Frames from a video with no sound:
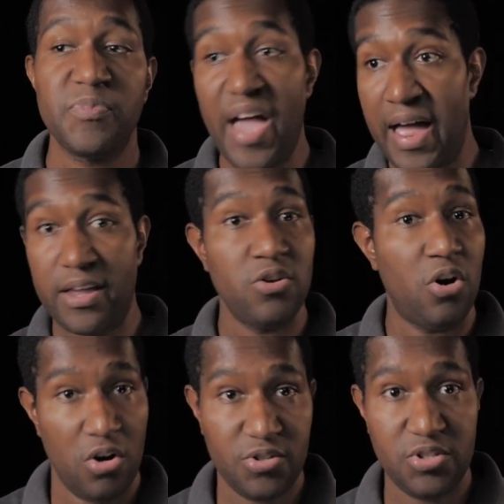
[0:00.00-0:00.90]
that can
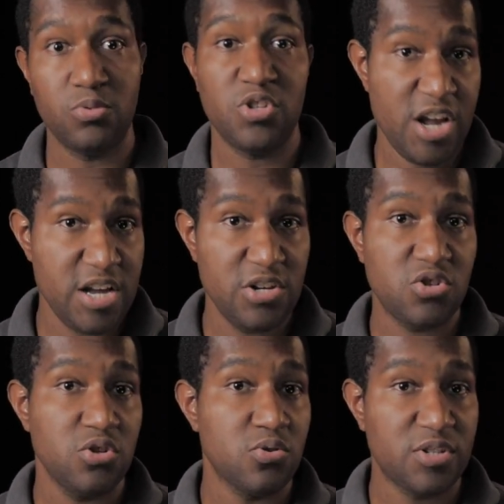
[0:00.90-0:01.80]
also
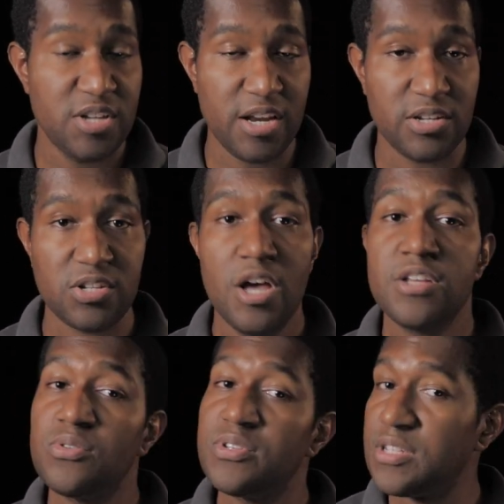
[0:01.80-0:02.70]
change your settings.
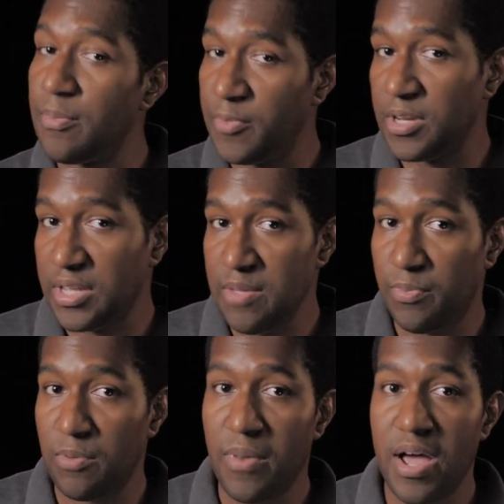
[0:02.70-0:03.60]
So it's something to
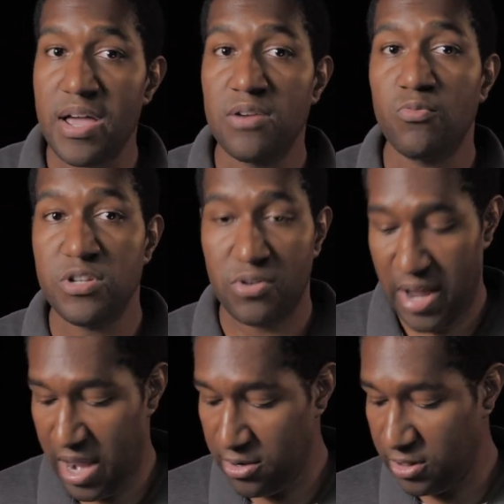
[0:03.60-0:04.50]
keep in mind when you're
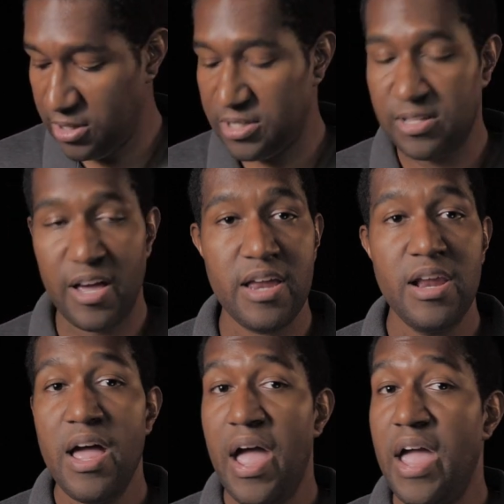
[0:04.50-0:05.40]
handling this light
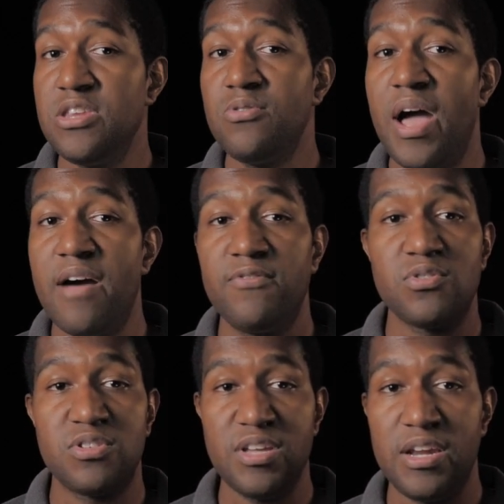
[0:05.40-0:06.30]
and you have
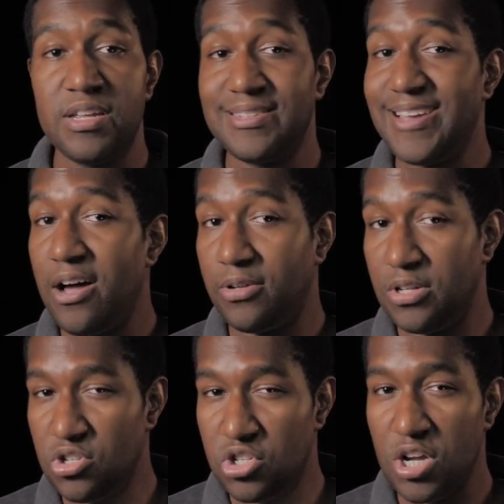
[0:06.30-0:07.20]
your settings dialed
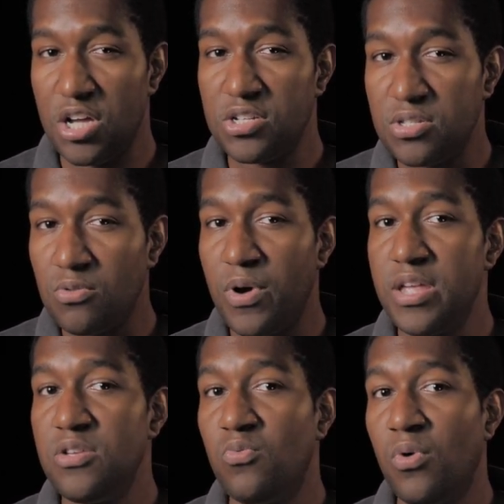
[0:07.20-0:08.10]
in just the way
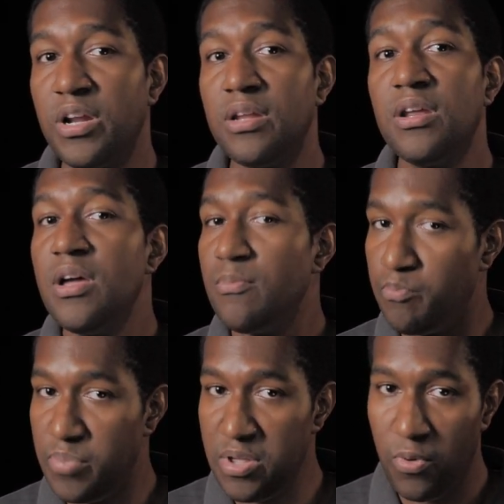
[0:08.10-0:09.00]
you want it.
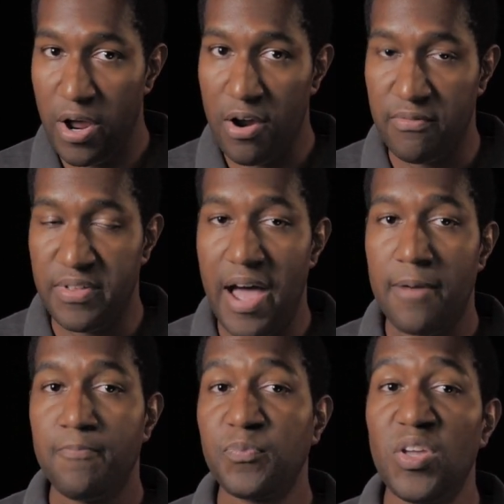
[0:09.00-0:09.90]
Beware of
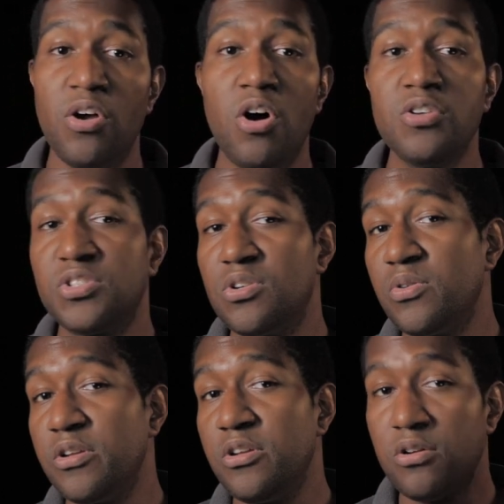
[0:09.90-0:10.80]
that. And
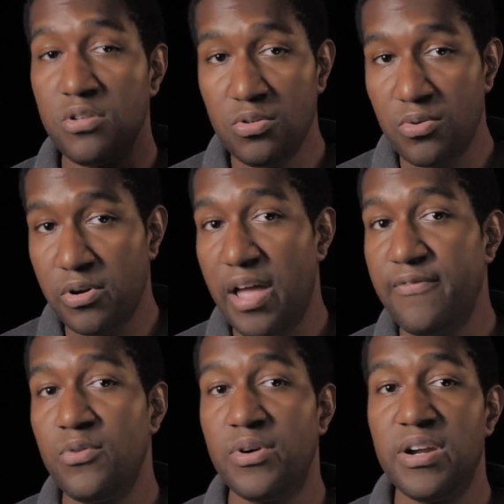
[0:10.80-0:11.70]
also, Yongnuo gave you a